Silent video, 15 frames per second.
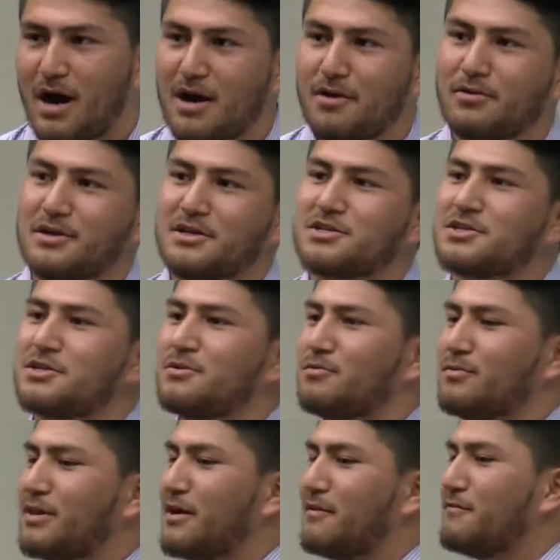Irish
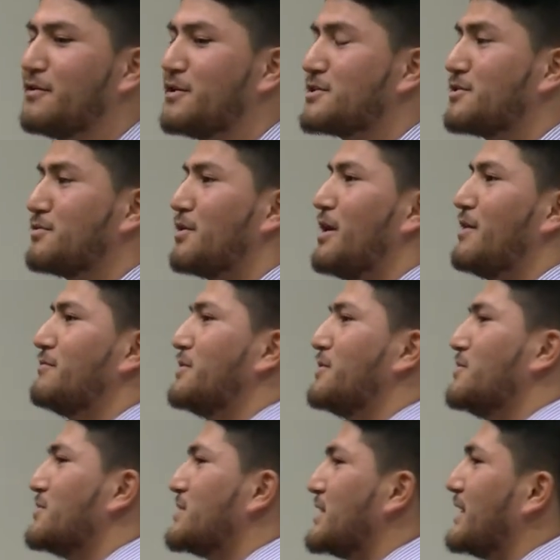when they first arrived in
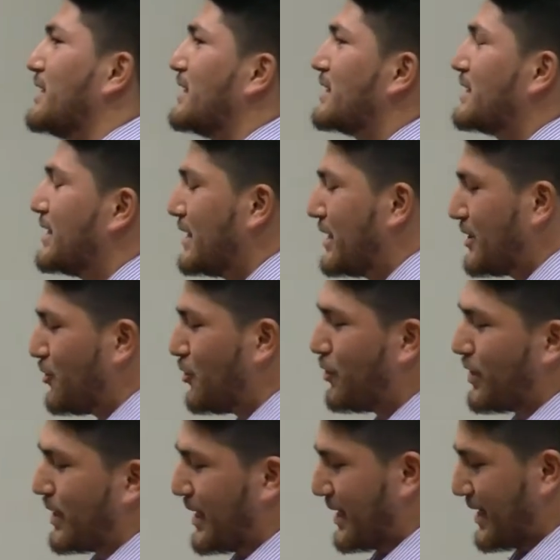New Zealand,
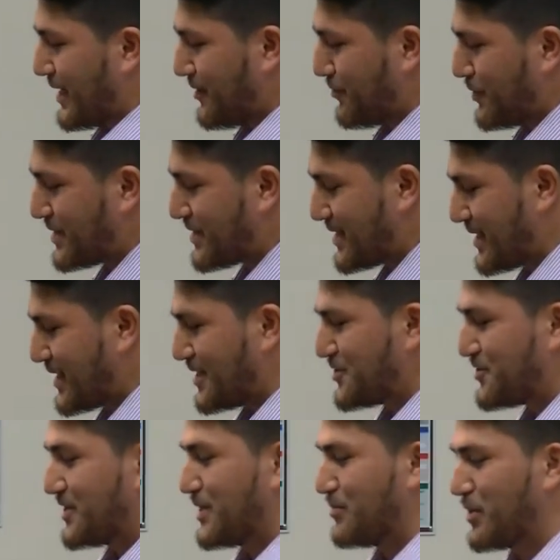or any other Western country in